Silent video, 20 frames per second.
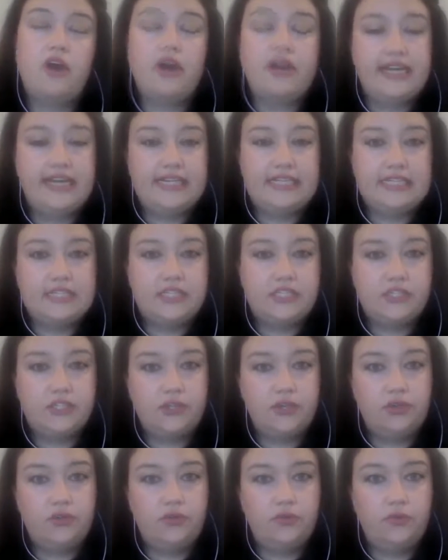
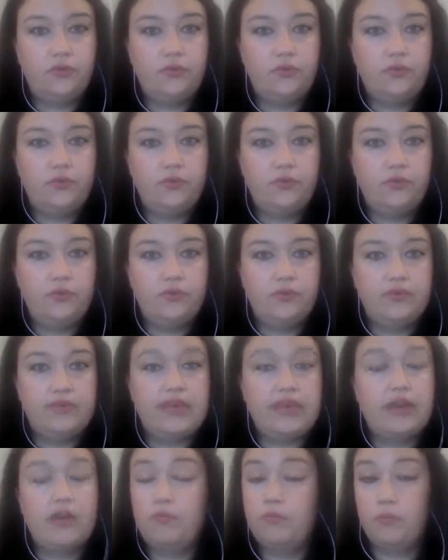audience to
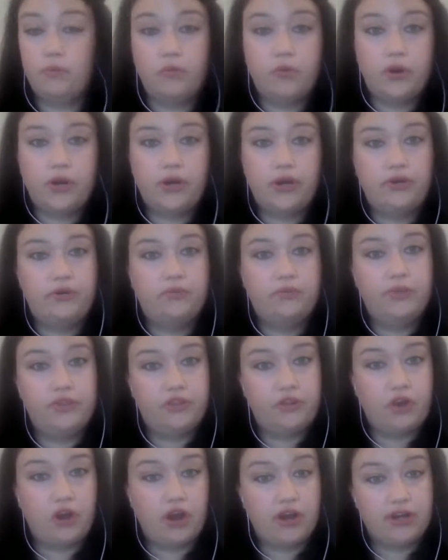get on board
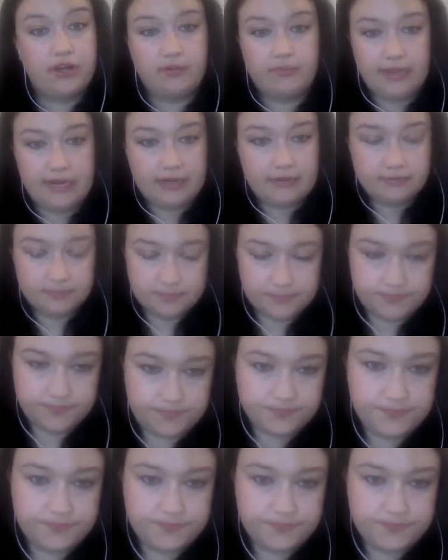with your argument.